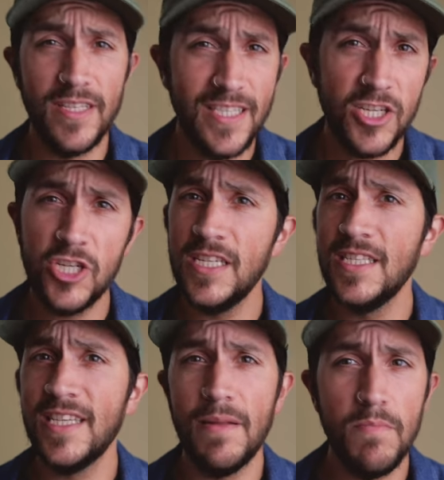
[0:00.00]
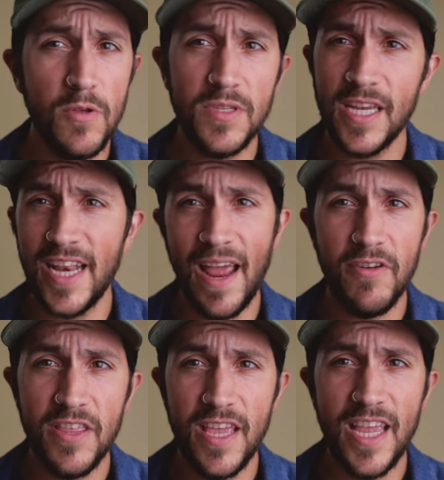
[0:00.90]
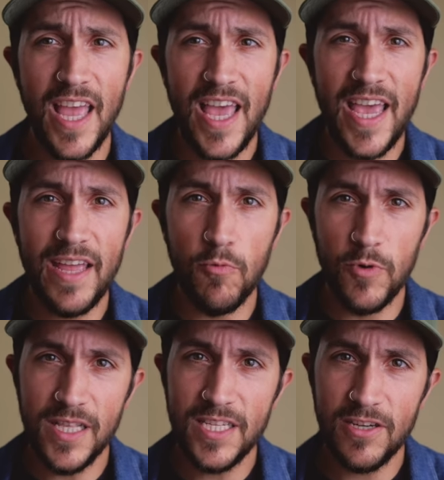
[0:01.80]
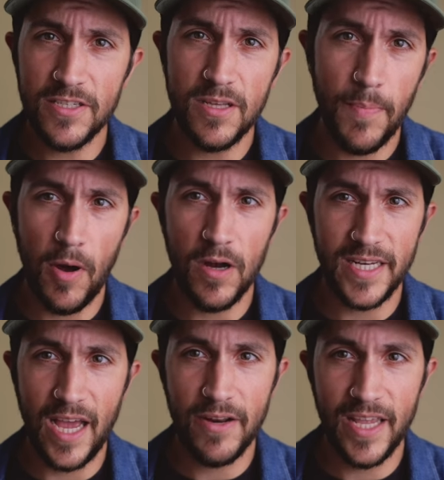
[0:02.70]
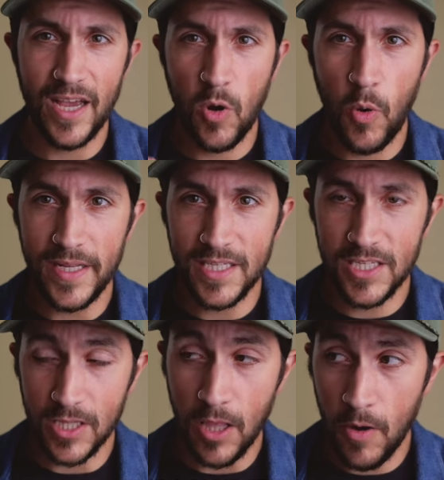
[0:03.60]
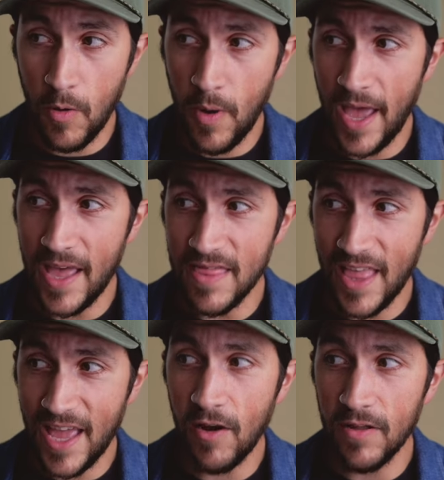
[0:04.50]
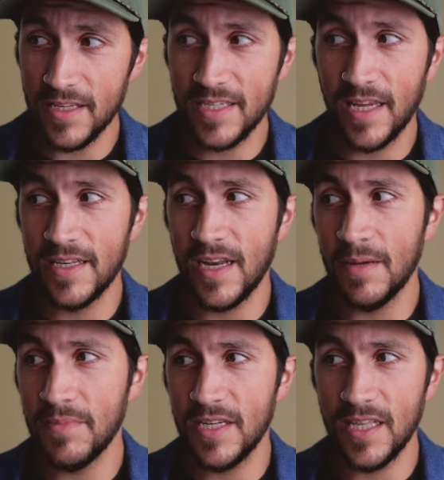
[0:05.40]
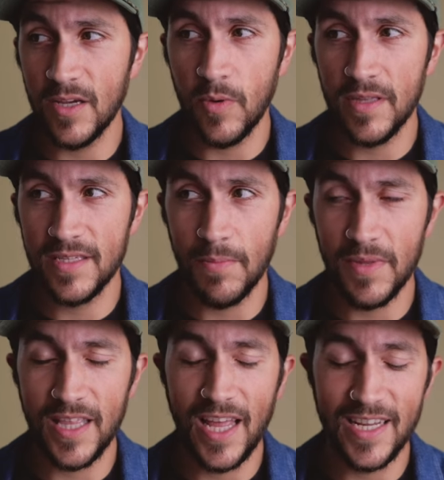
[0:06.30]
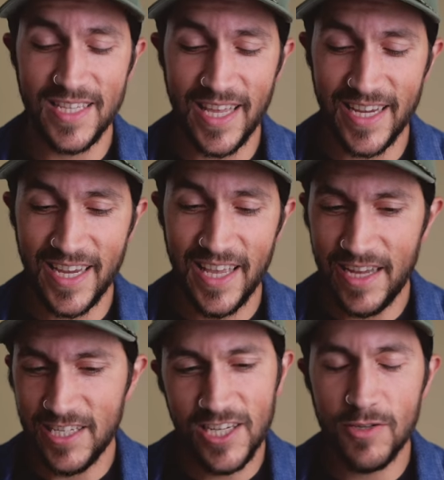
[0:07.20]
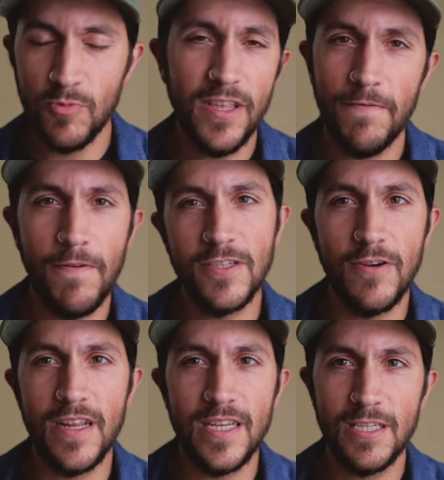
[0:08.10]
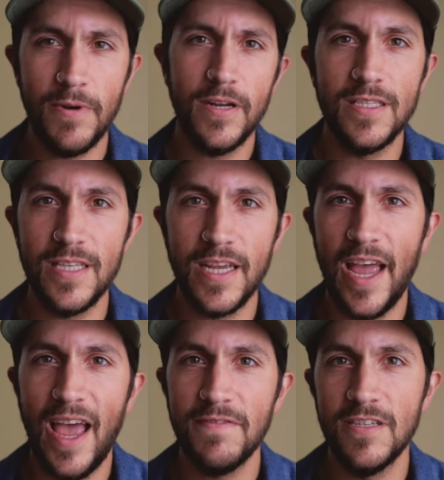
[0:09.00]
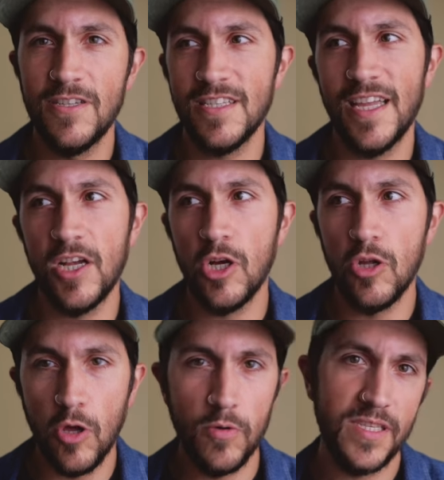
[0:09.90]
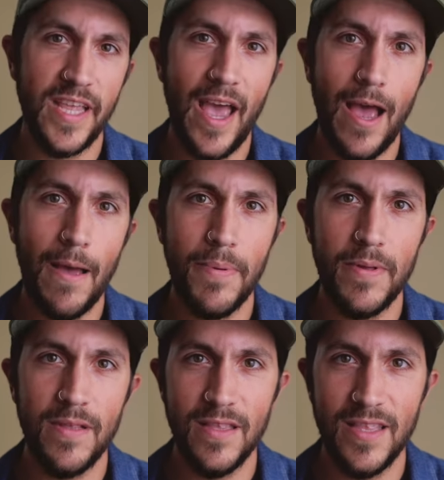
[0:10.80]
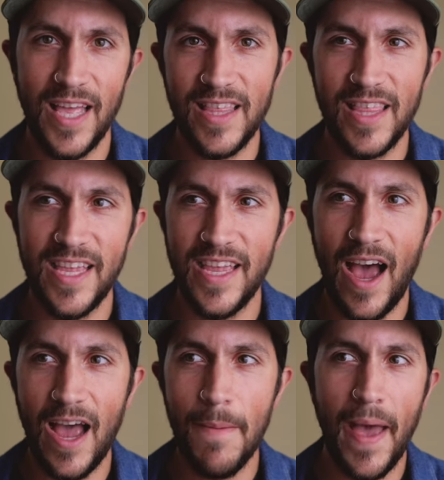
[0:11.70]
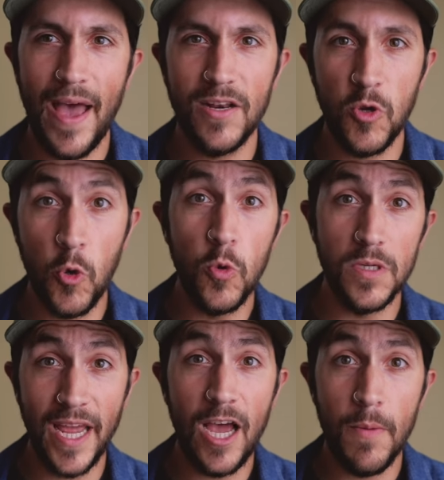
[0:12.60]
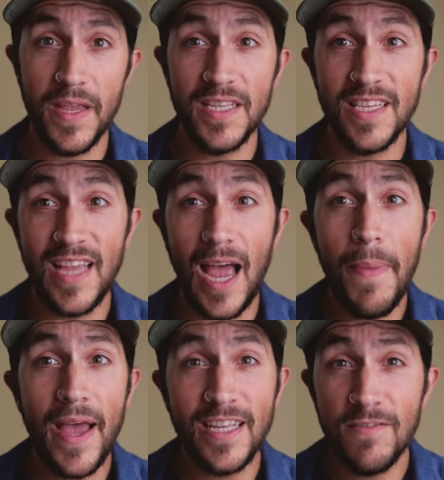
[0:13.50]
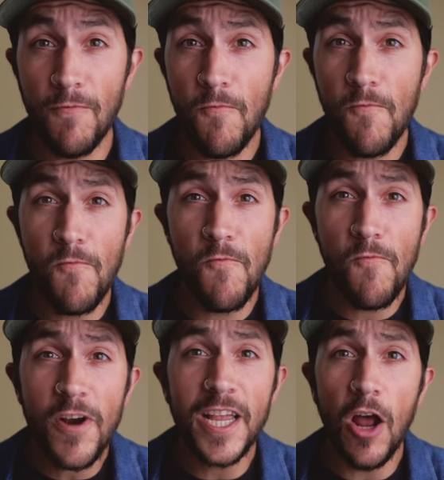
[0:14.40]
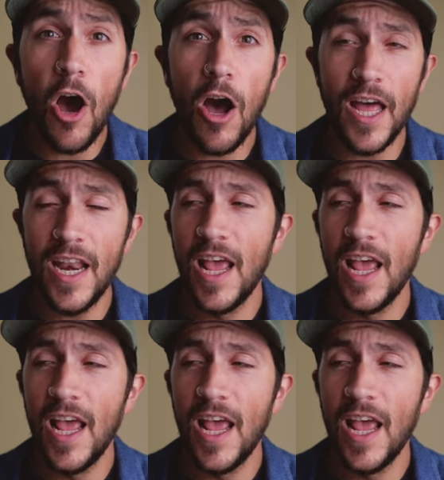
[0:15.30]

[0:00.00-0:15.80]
transitions and music and everything, it really starts to bog down and get quite slow. And then all of a sudden I'm dealing with something that is like, that's just really frustrating experience. Like I have to just like close the app, let the iPad cool down because this iPad gets freaking hot.